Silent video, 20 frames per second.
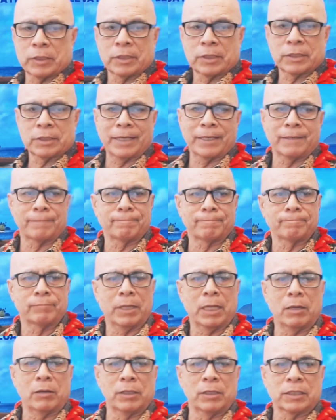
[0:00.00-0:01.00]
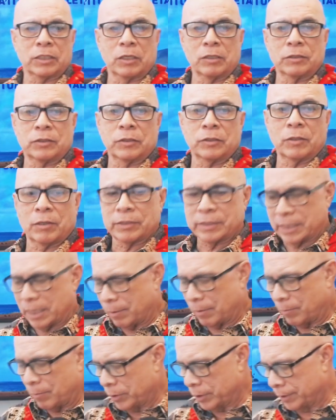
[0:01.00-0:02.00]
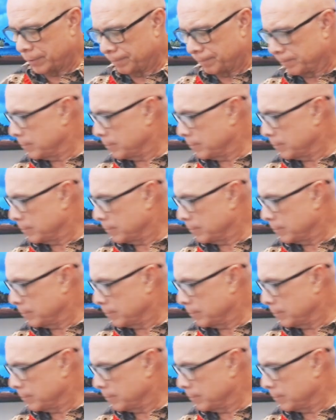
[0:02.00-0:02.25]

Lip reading: side. Now let's go to our Samoan